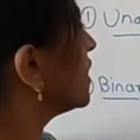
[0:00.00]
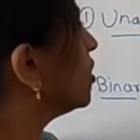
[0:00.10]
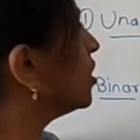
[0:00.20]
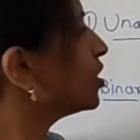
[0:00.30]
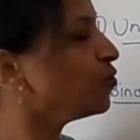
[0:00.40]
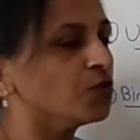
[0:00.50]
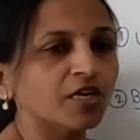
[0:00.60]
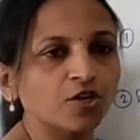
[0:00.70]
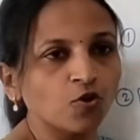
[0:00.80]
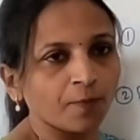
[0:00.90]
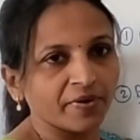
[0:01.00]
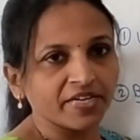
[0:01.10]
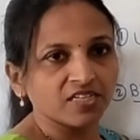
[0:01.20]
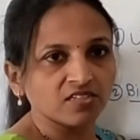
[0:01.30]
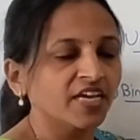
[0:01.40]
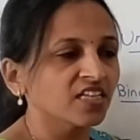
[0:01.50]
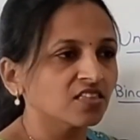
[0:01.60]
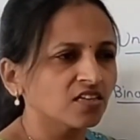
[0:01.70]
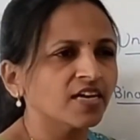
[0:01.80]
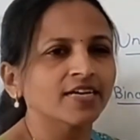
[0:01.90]
uh, unary operator in
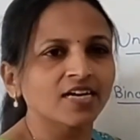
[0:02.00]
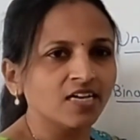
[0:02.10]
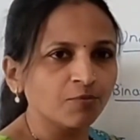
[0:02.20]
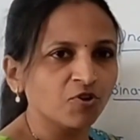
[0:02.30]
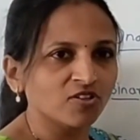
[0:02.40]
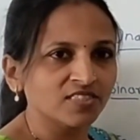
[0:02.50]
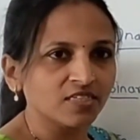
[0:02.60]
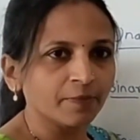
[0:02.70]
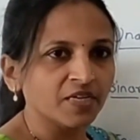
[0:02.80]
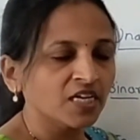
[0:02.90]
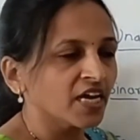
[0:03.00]
the data type concept.